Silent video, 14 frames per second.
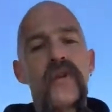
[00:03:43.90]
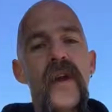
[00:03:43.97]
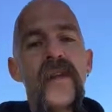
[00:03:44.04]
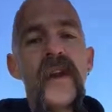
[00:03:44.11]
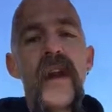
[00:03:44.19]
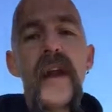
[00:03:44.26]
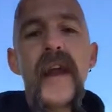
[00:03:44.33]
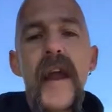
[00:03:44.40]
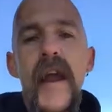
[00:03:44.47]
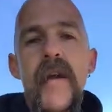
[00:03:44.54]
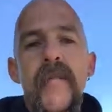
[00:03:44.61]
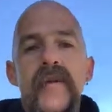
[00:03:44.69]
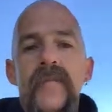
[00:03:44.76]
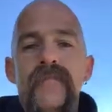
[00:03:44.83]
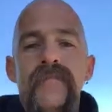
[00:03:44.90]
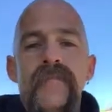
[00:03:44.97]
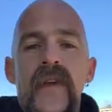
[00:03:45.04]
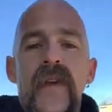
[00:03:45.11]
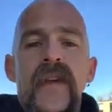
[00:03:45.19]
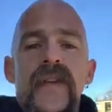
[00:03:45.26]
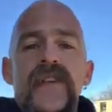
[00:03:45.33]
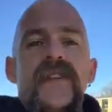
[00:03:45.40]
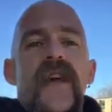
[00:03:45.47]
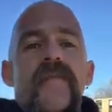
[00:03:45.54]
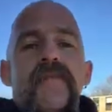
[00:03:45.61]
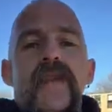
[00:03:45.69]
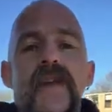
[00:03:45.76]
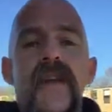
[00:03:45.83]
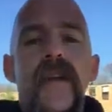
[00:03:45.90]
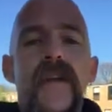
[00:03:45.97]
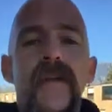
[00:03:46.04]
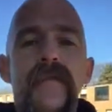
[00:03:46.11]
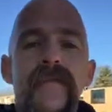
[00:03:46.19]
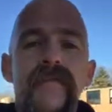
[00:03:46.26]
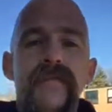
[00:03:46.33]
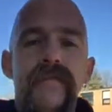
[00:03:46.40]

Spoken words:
the way that I am, and I accepted it.